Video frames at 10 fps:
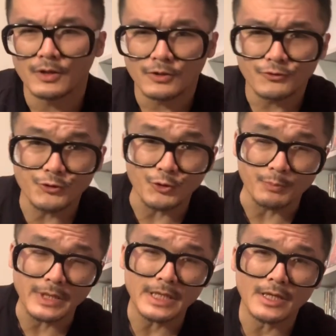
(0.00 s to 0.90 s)
To
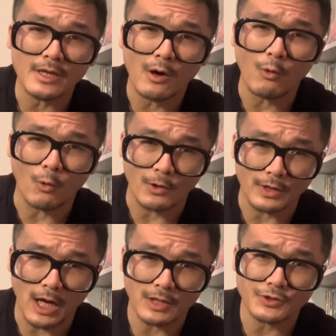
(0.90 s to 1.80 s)
Be or
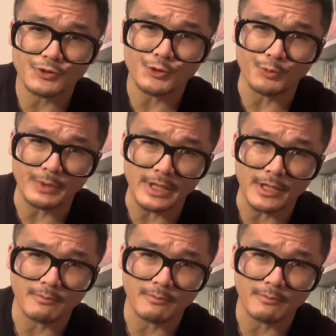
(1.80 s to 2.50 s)
Not to Be.